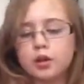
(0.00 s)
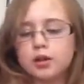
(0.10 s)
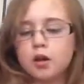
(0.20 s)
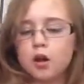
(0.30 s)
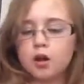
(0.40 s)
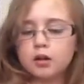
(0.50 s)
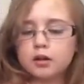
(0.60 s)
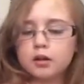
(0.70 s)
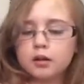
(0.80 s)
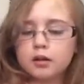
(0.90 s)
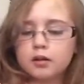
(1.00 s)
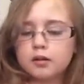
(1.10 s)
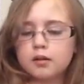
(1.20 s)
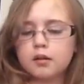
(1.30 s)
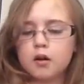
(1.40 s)
It's hard
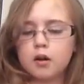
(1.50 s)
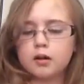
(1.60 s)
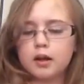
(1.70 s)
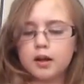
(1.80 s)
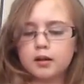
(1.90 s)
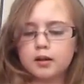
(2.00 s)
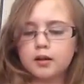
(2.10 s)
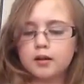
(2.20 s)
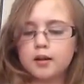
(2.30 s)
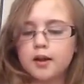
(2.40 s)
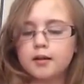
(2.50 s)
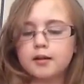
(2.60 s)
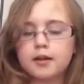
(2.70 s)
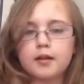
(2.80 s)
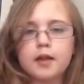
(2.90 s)
candy. Yeah,
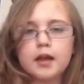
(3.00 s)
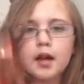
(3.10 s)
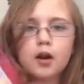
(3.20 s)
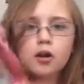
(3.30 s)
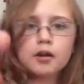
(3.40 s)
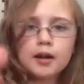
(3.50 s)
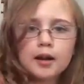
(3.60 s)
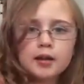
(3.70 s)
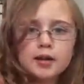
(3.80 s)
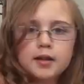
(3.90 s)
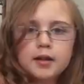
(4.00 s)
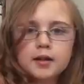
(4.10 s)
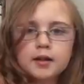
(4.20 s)
because I like hard candy.